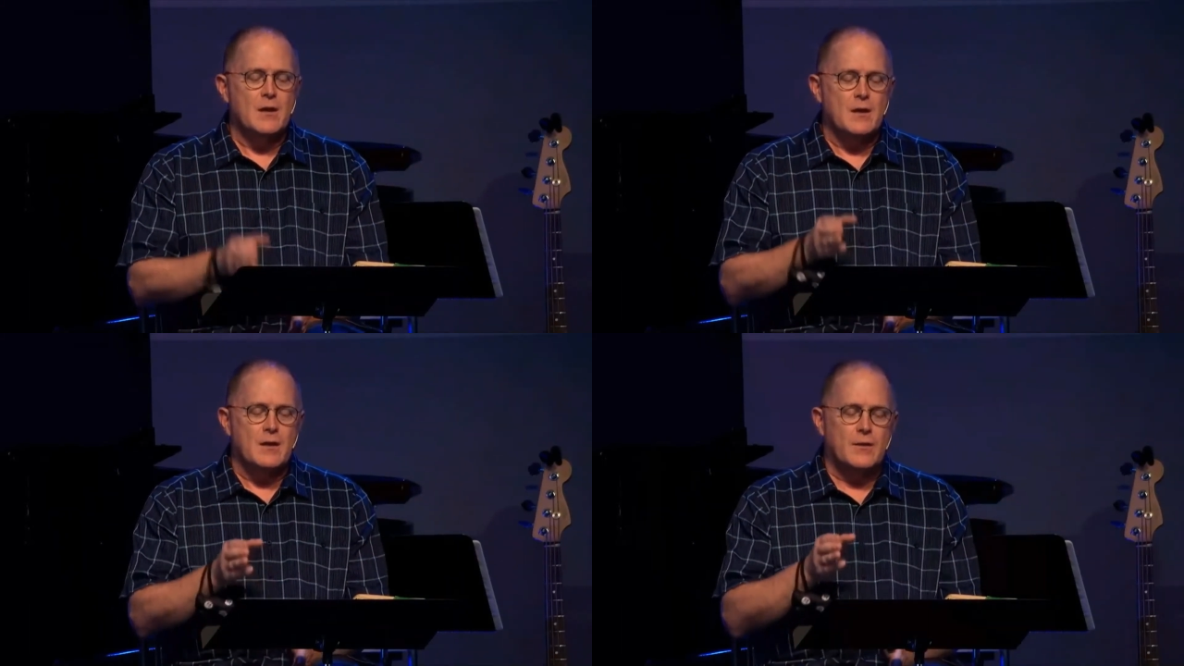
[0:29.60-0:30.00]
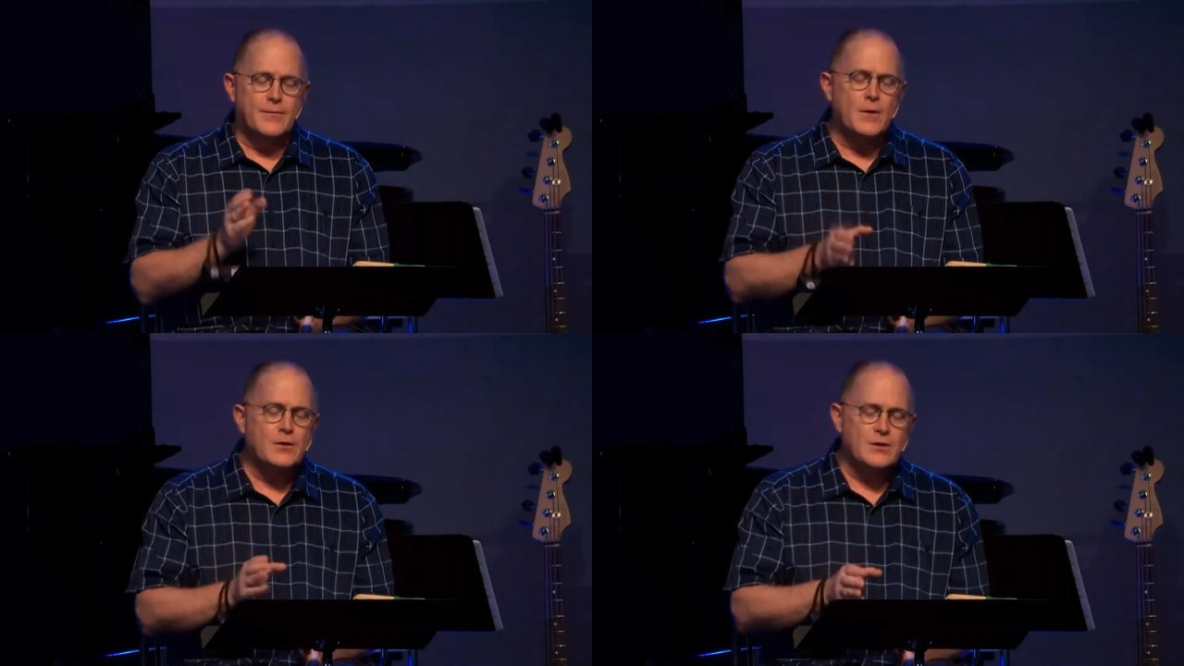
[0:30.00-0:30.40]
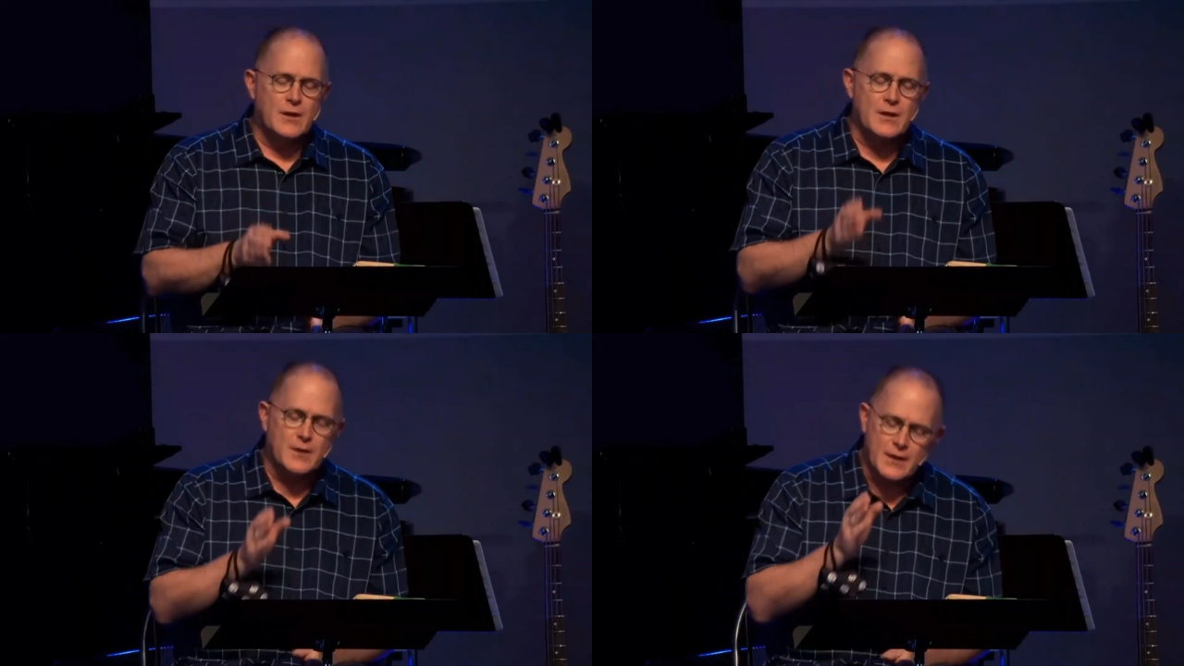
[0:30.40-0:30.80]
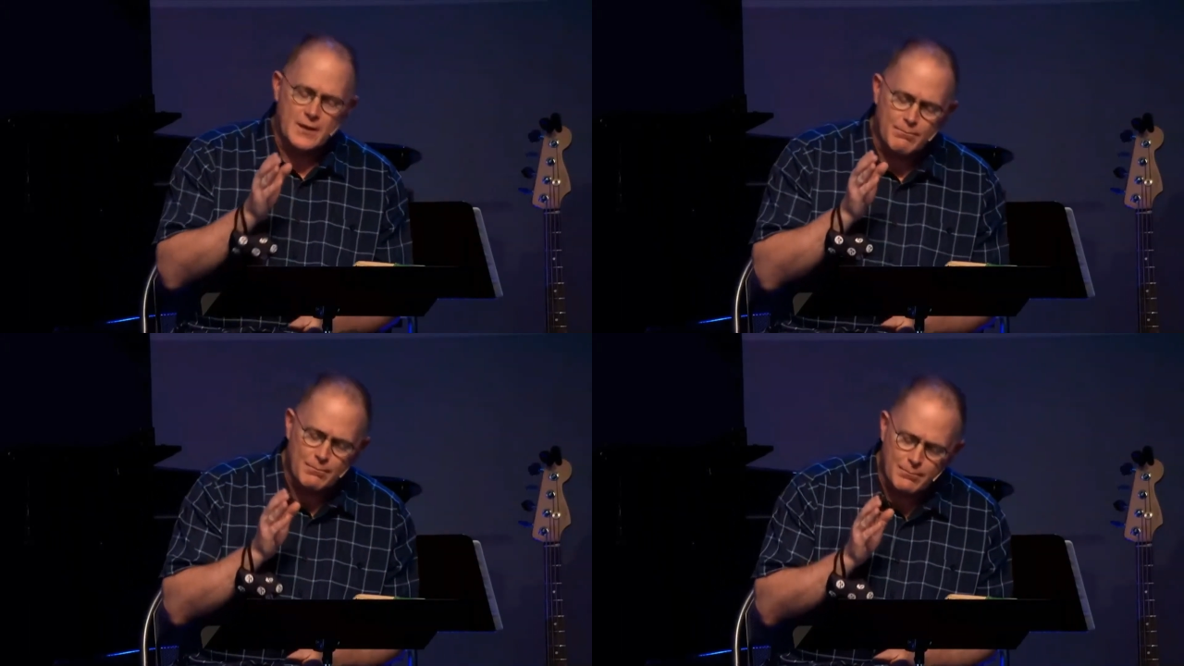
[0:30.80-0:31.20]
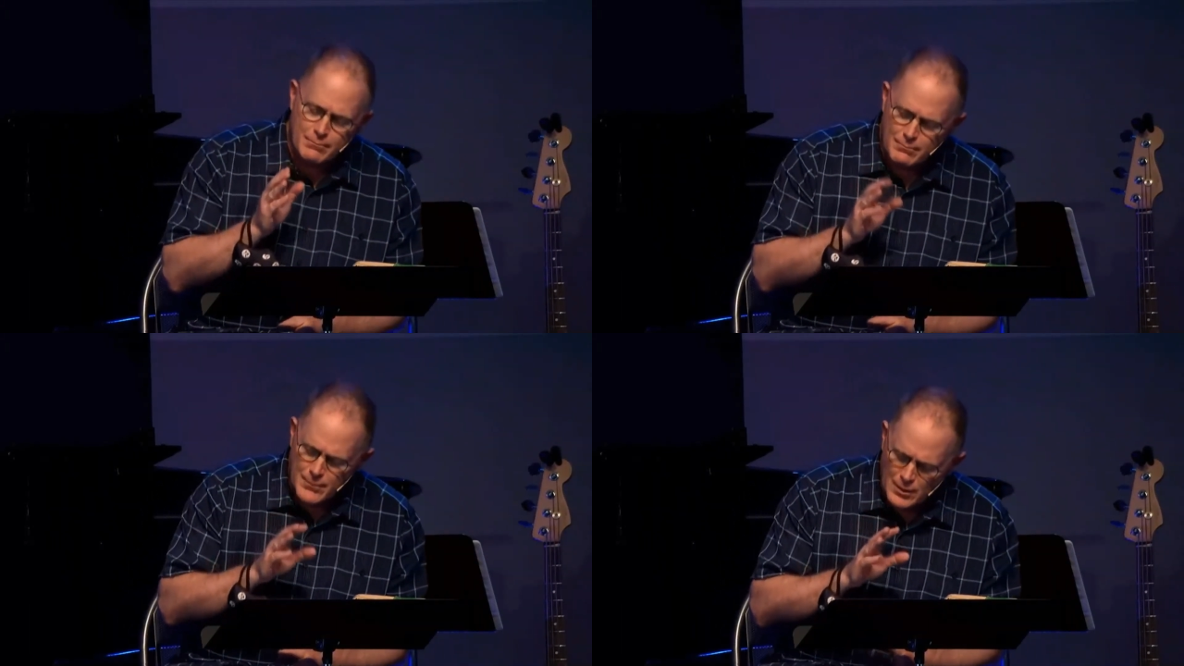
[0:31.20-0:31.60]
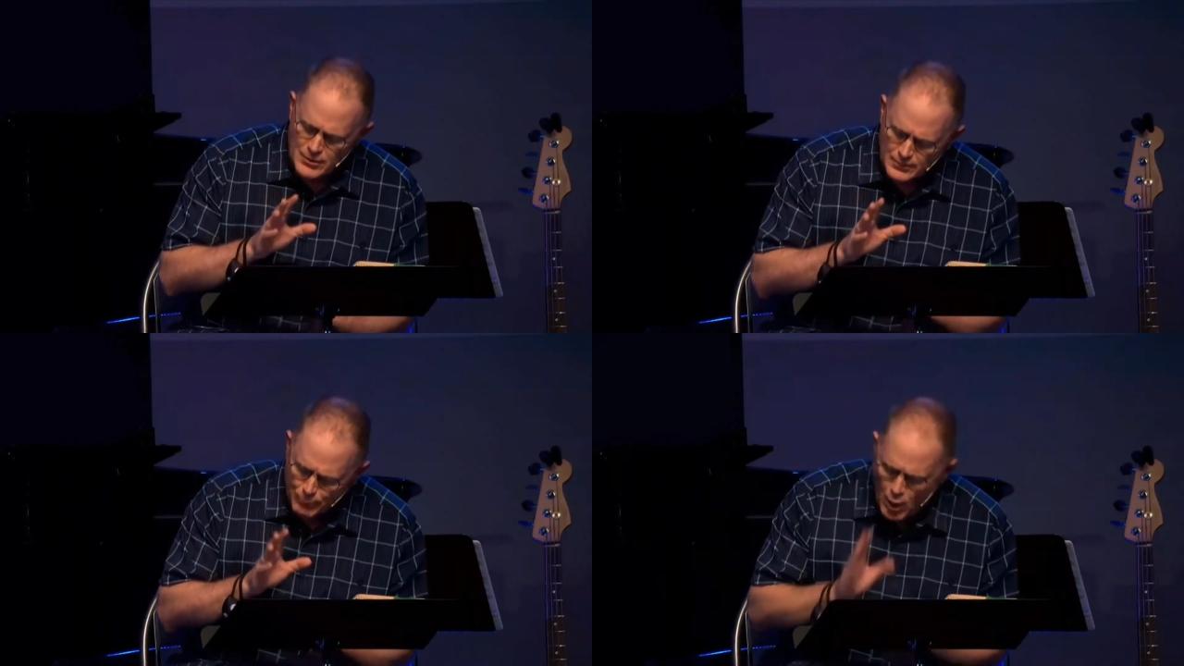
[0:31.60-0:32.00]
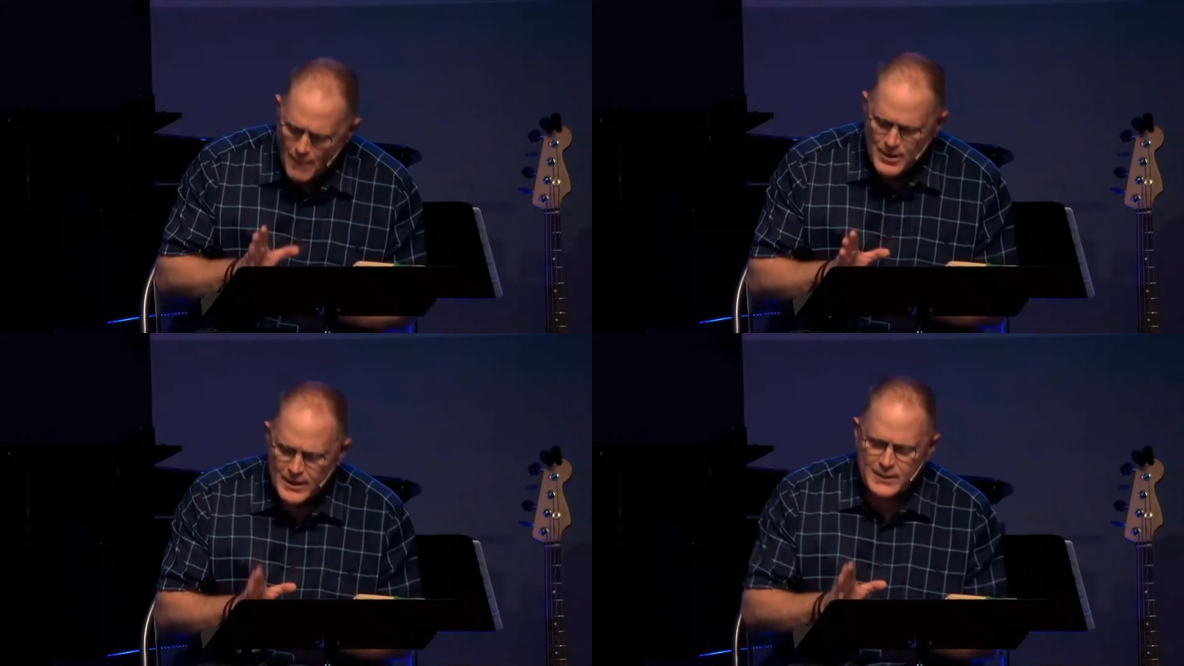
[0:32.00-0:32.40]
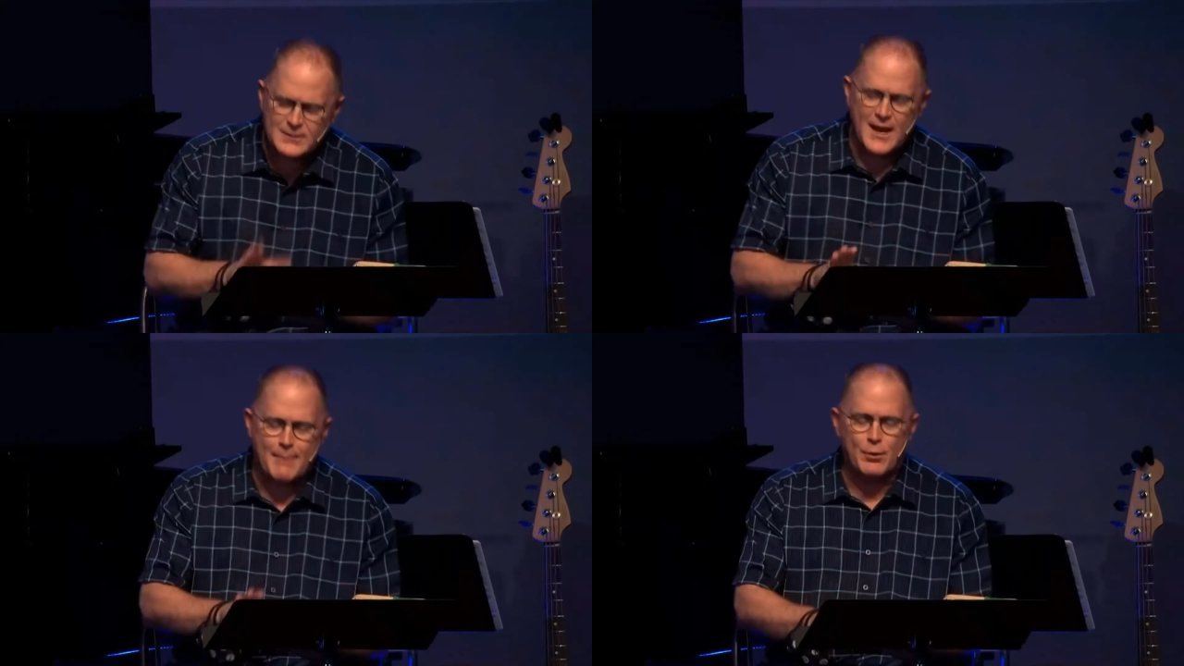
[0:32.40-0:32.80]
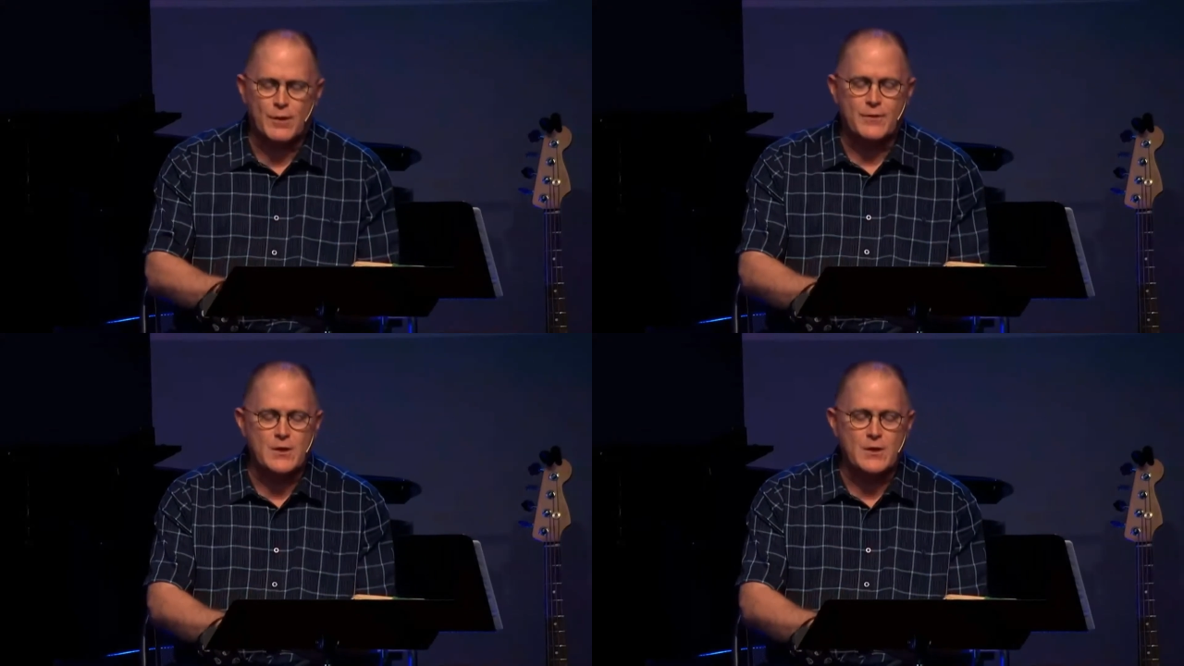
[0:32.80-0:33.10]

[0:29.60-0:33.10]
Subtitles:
The most prominent example of the